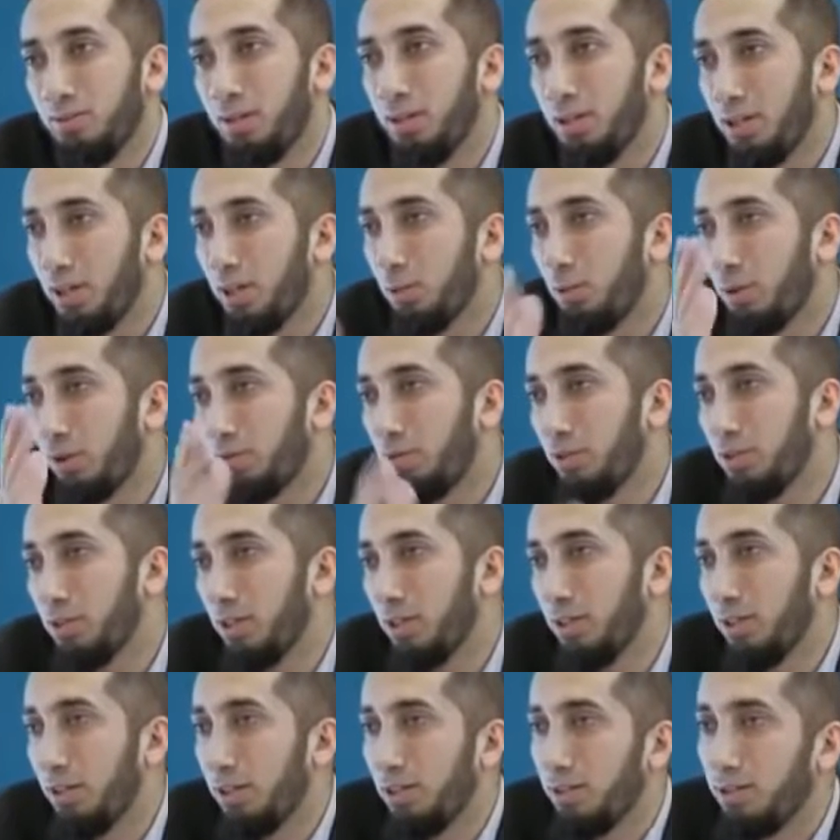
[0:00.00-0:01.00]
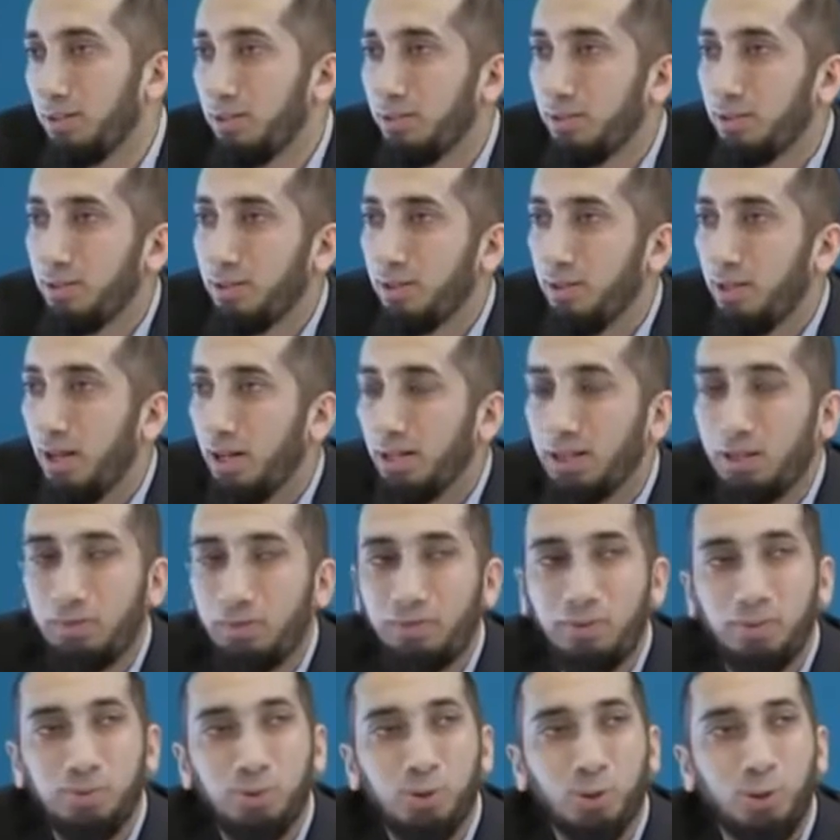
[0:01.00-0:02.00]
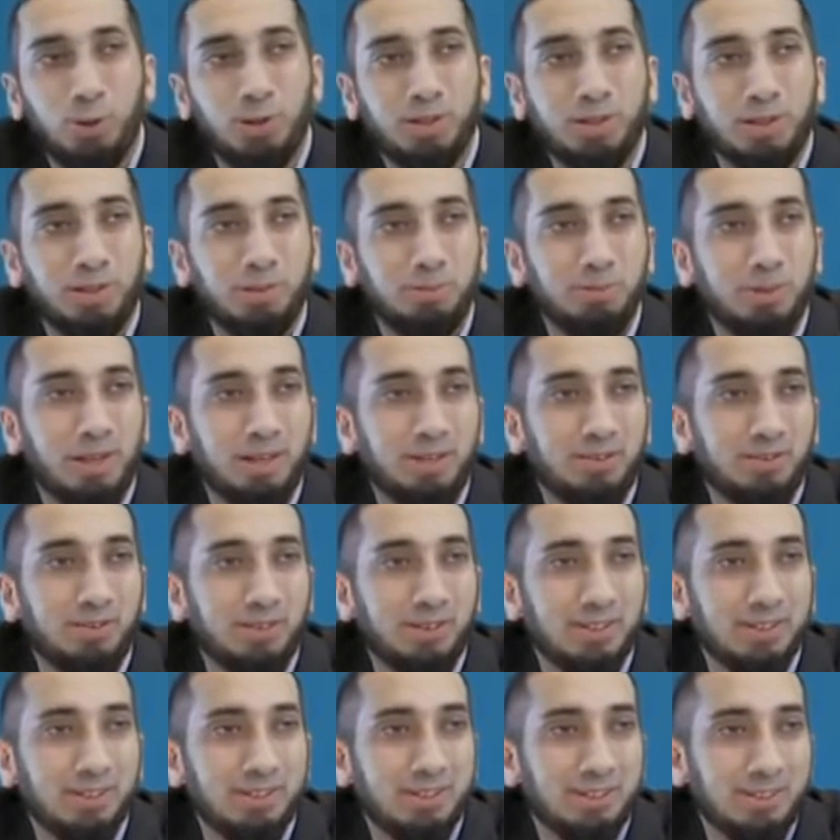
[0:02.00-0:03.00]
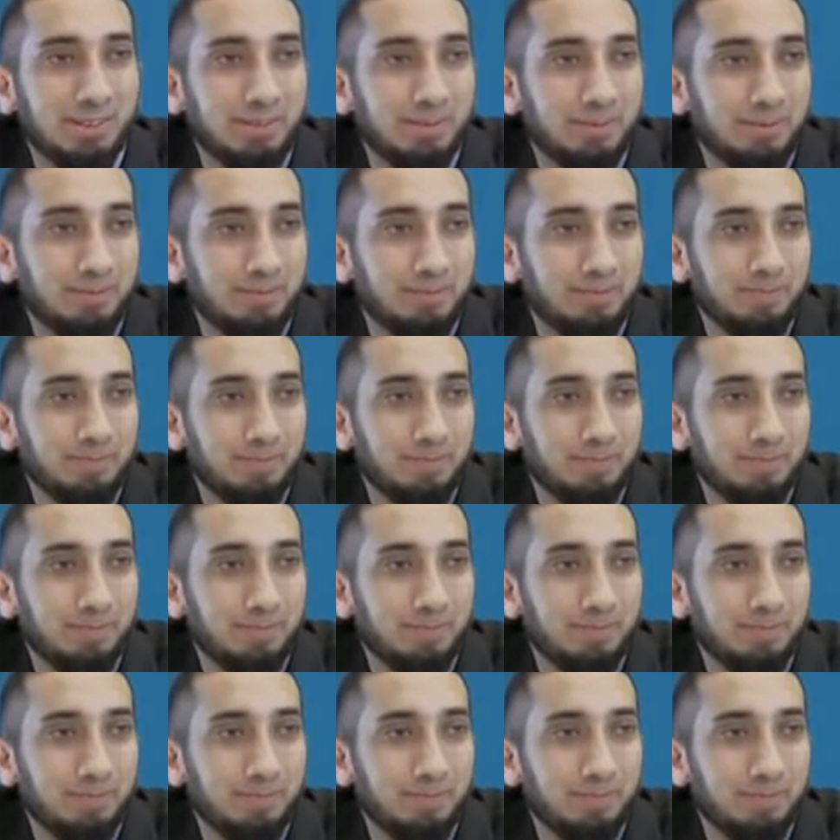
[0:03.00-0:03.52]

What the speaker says: Why you got to work for Jannah? I'll give them short-term benefits.